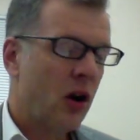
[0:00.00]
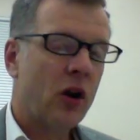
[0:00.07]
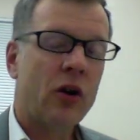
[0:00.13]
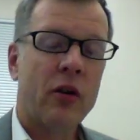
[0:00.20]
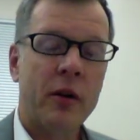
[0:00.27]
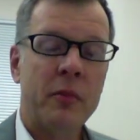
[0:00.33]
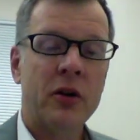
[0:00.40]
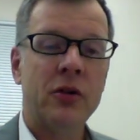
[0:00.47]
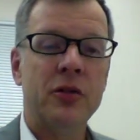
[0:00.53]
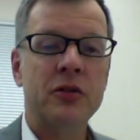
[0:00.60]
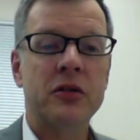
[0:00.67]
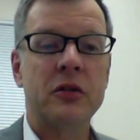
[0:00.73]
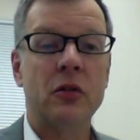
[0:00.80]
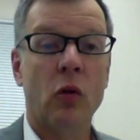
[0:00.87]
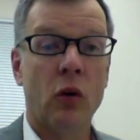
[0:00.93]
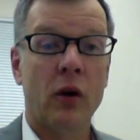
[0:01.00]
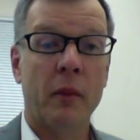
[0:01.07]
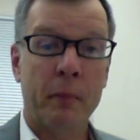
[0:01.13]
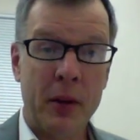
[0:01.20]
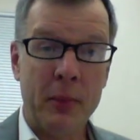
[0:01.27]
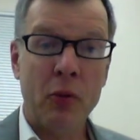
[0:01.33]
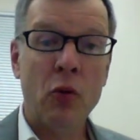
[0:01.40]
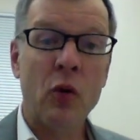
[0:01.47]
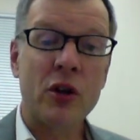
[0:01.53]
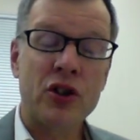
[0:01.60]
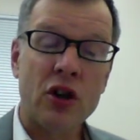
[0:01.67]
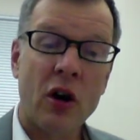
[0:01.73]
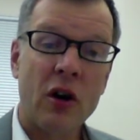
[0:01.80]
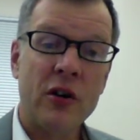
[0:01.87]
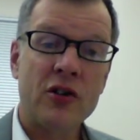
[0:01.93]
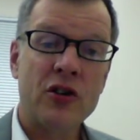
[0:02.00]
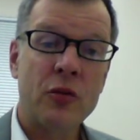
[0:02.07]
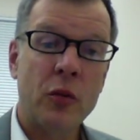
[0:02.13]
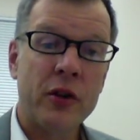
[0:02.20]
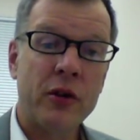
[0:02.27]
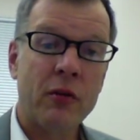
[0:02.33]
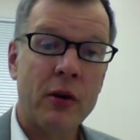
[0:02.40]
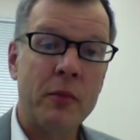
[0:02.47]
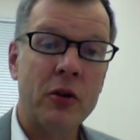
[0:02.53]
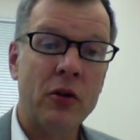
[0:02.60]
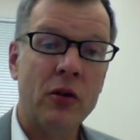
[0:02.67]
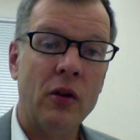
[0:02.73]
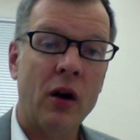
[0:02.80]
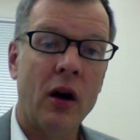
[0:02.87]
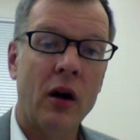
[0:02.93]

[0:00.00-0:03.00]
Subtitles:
Criminals, or people who are charged with criminal